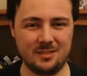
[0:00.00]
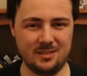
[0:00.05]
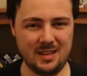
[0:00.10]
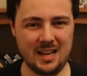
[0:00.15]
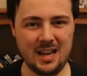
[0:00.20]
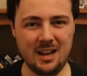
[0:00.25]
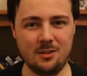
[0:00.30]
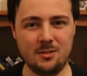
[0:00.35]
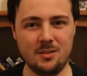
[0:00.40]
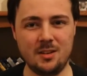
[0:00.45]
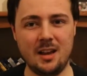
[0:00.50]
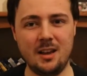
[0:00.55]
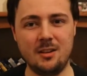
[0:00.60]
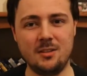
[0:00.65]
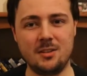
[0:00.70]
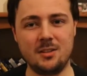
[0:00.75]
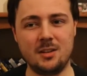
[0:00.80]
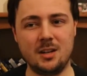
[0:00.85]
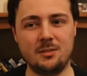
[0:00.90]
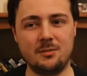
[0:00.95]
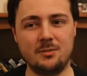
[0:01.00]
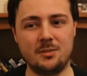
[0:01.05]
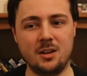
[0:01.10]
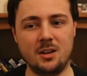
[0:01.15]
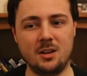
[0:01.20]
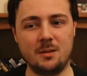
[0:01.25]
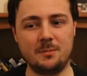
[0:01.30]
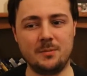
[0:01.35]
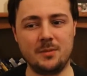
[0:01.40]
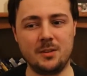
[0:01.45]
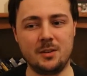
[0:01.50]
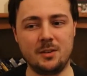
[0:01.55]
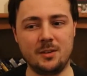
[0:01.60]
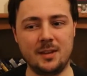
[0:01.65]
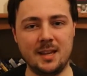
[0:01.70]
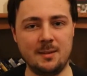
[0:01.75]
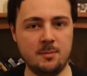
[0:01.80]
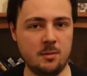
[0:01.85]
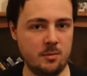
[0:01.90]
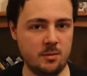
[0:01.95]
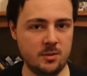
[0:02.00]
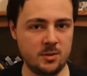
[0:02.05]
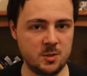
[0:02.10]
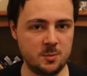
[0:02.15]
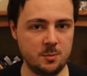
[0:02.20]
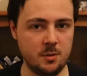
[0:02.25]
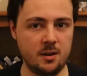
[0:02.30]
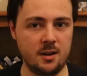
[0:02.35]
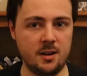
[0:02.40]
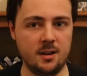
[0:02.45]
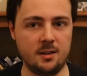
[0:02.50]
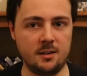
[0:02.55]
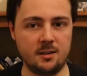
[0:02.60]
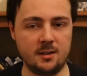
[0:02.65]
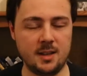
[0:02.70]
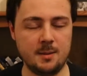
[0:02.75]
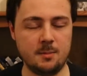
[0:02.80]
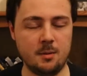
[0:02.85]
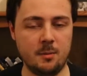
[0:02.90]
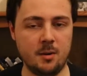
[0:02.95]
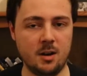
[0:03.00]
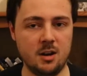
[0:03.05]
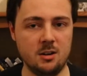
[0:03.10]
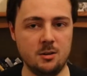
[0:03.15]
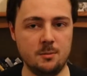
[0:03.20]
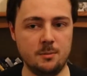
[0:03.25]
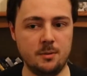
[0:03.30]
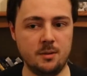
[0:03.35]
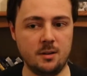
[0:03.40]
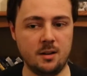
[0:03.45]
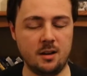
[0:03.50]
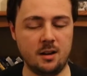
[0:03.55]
how you can have, you know, keep up the spirit, keep up hope